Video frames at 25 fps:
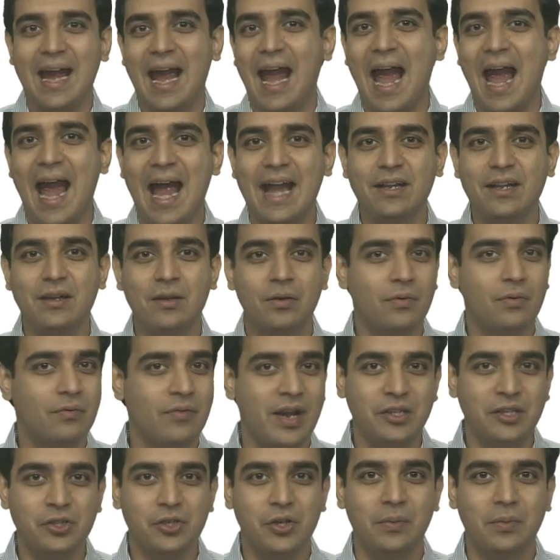and
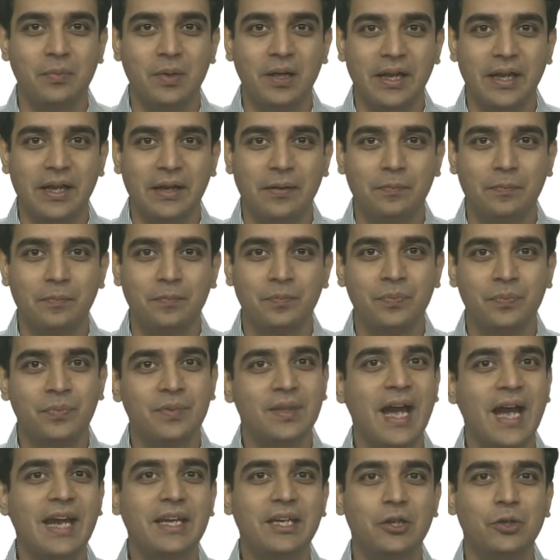venture building.
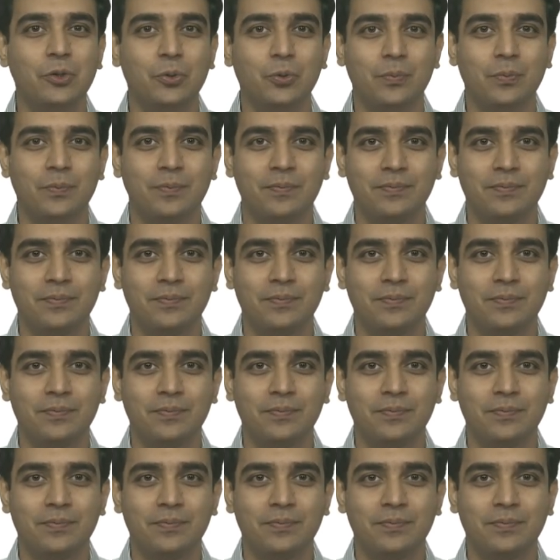Thank you.